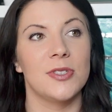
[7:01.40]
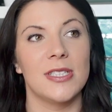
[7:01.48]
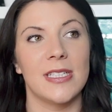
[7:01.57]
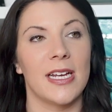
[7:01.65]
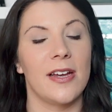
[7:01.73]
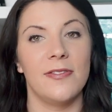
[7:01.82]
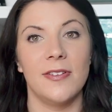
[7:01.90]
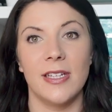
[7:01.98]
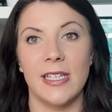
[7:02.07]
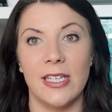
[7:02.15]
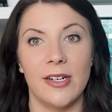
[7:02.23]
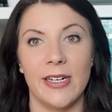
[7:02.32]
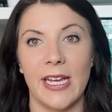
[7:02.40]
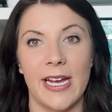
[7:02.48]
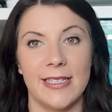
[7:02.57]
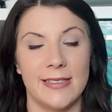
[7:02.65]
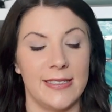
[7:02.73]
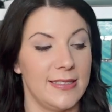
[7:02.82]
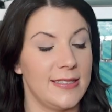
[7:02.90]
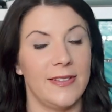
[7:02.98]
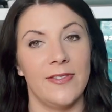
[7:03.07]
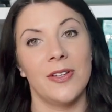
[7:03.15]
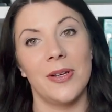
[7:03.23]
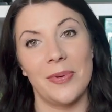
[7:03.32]
just like, I feel like he already has these,
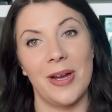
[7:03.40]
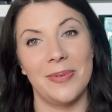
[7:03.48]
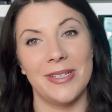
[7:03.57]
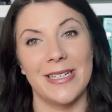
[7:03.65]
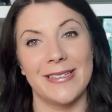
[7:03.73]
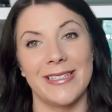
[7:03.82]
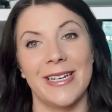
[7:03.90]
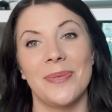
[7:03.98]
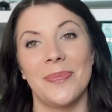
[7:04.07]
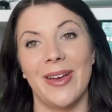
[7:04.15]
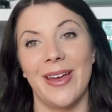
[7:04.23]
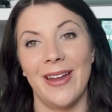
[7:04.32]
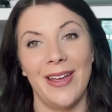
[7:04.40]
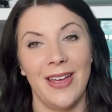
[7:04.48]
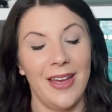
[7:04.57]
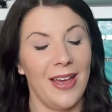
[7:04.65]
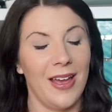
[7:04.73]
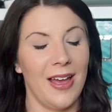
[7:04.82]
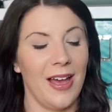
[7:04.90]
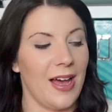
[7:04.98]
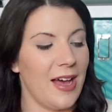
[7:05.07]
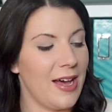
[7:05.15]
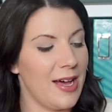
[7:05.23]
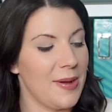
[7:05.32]
even though he probably doesn't, but
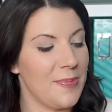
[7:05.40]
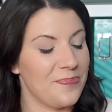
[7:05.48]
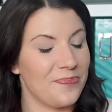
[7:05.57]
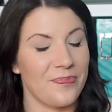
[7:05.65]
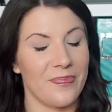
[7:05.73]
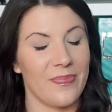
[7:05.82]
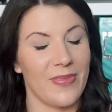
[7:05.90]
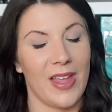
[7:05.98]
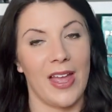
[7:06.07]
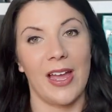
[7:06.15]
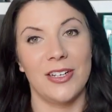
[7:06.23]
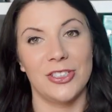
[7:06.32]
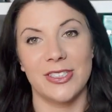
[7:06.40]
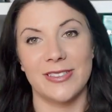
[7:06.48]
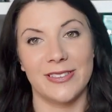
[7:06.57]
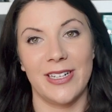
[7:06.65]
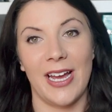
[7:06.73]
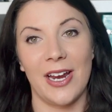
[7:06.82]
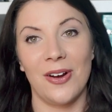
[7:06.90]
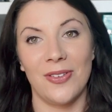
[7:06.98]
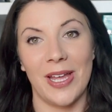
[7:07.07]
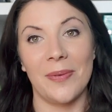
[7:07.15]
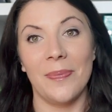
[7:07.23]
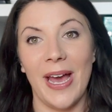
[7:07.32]
I don't
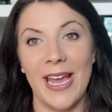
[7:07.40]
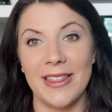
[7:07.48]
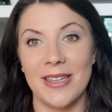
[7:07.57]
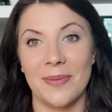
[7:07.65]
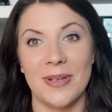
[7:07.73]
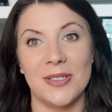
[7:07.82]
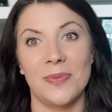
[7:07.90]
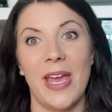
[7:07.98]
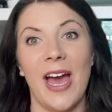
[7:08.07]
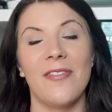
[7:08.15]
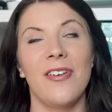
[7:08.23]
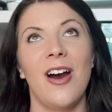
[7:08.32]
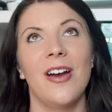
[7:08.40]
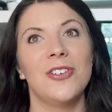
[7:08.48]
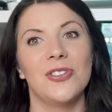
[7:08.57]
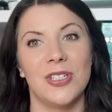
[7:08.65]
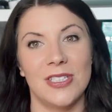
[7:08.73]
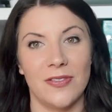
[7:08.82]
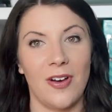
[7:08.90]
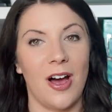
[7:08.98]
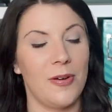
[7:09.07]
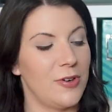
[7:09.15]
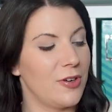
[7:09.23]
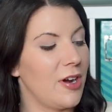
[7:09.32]
like buying them because we have hundreds of
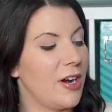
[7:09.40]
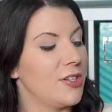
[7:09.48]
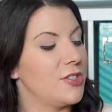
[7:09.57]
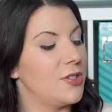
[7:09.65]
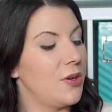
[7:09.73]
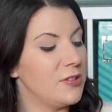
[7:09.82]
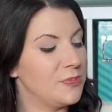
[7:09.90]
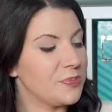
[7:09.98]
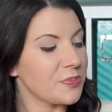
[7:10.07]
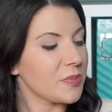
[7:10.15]
Hot Wheel cars. So